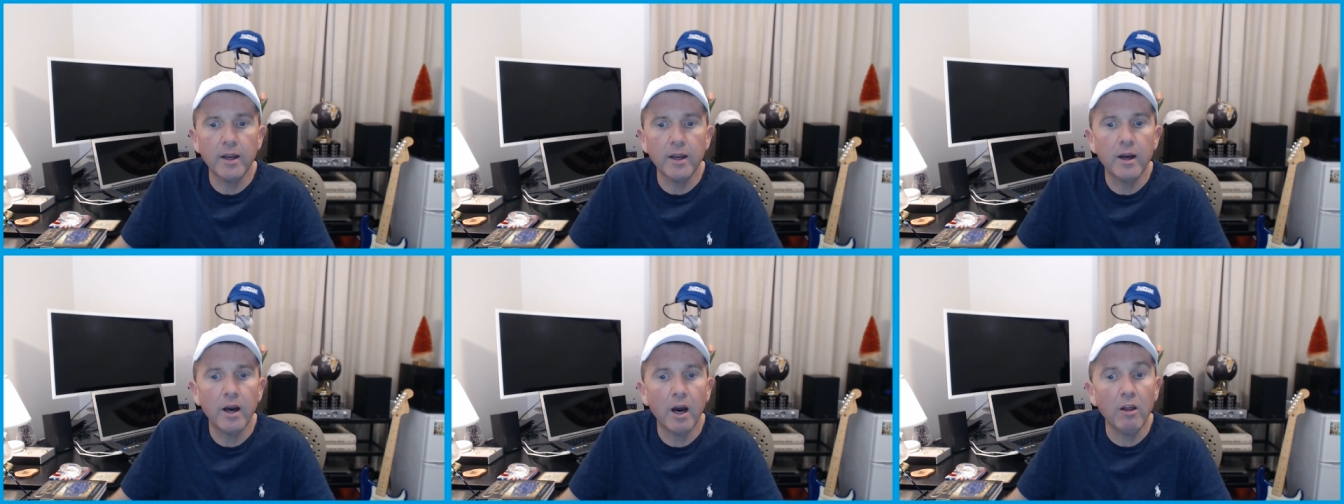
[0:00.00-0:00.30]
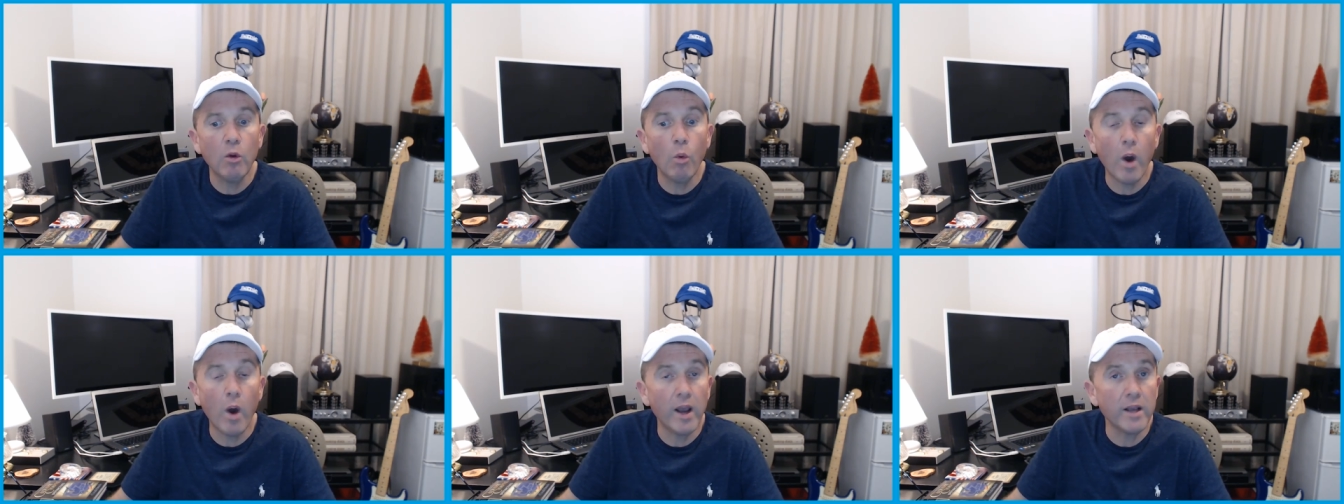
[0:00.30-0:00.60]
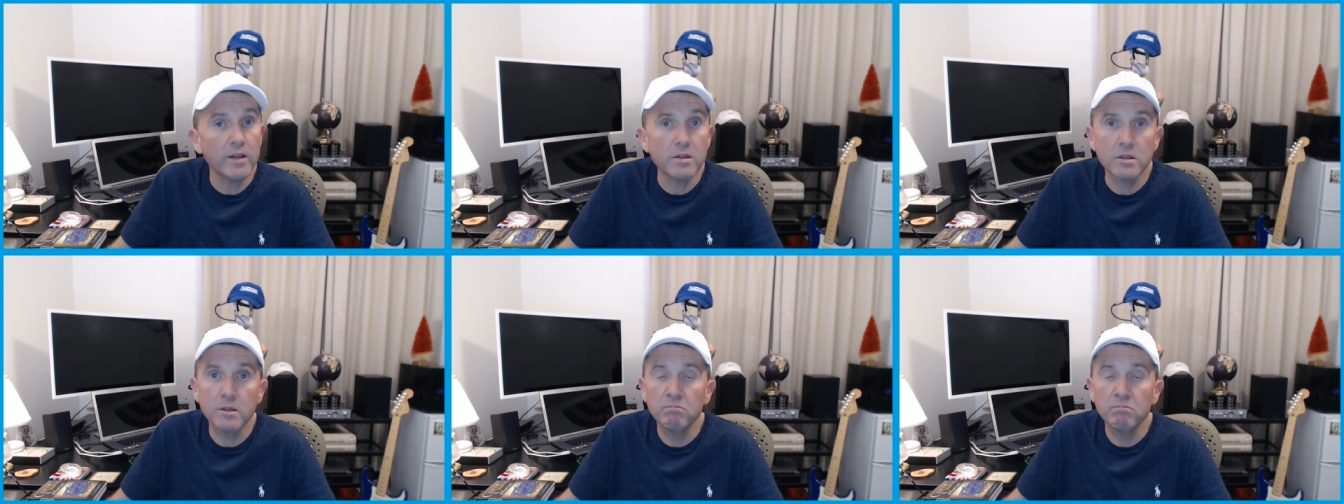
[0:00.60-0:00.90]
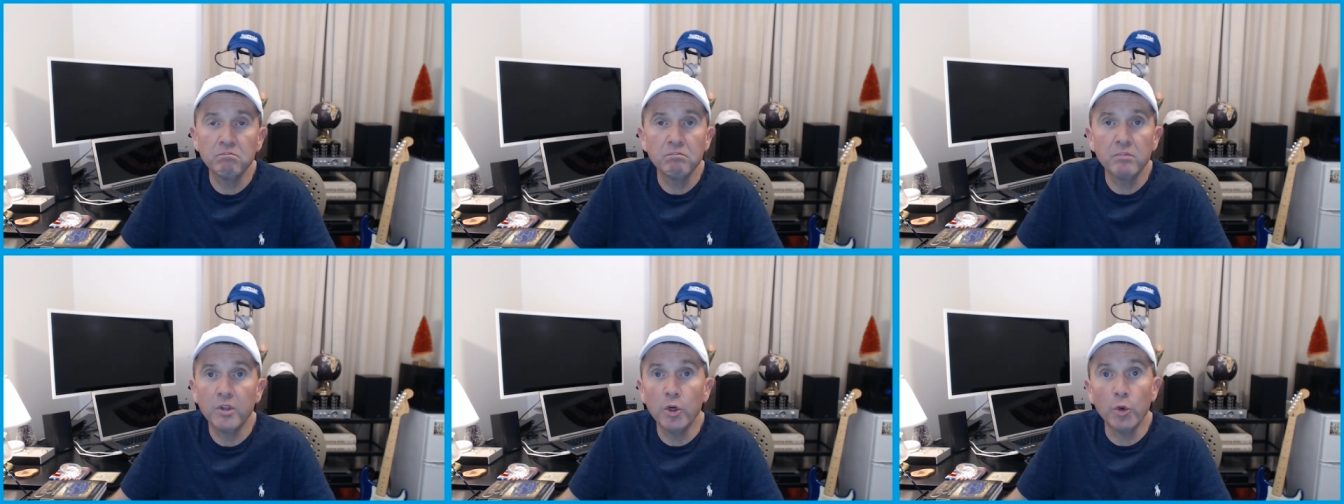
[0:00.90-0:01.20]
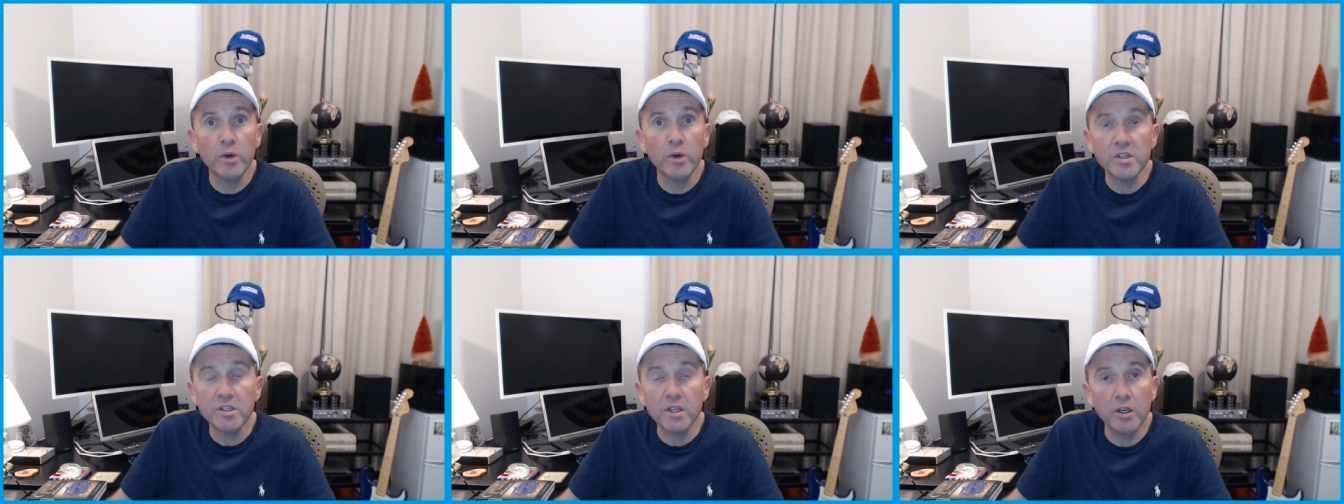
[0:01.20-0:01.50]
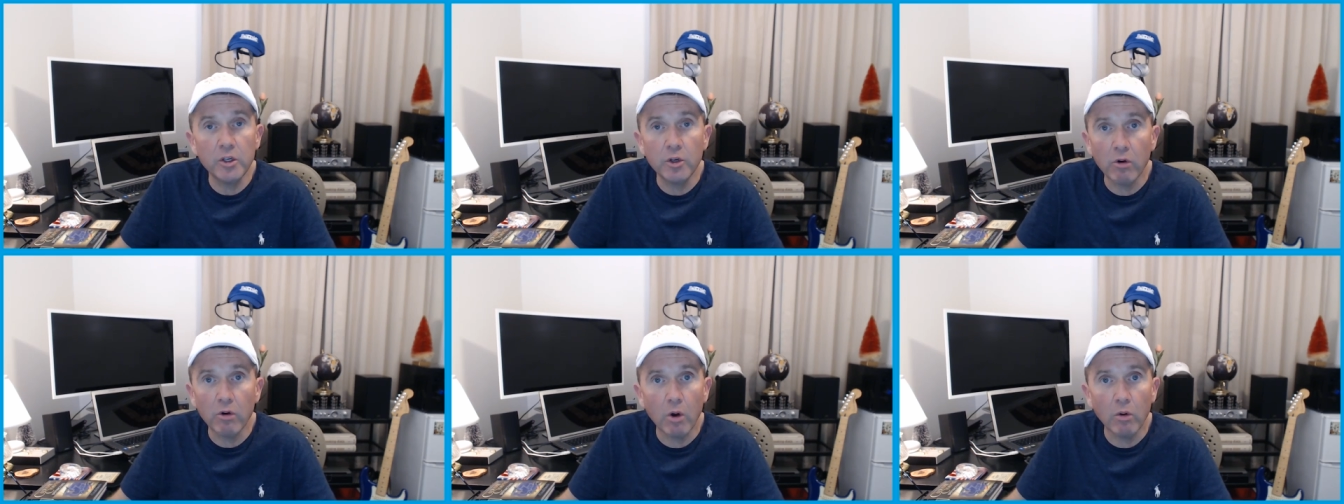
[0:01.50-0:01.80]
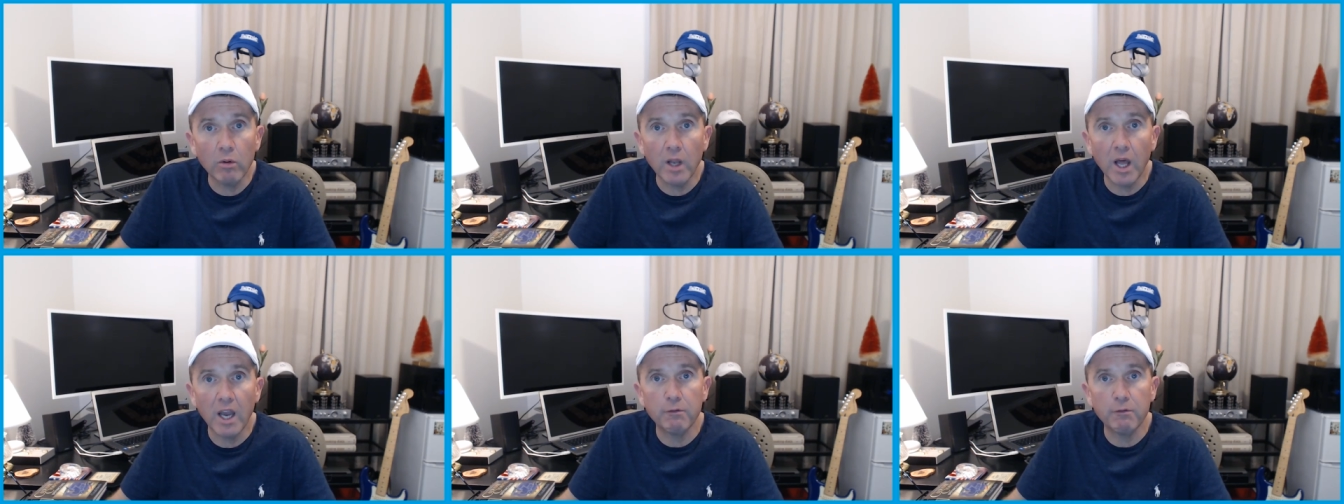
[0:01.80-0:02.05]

Otherwise, you're risking your own life